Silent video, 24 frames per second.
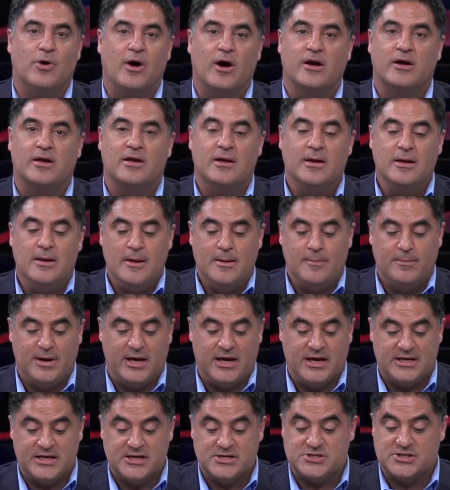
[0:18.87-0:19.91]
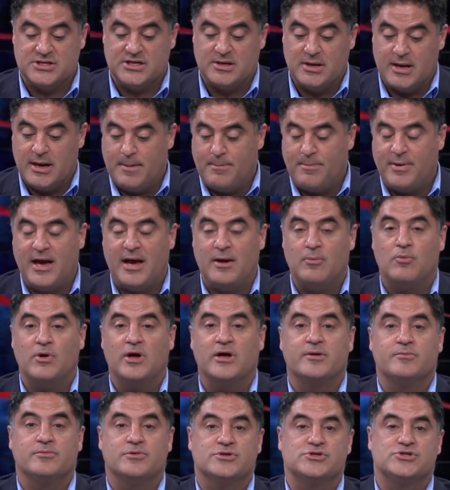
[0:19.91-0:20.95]
are paying attention. Uh, Pam,
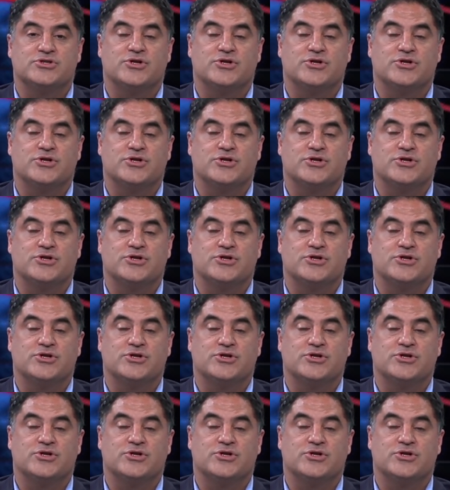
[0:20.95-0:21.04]
welcome to the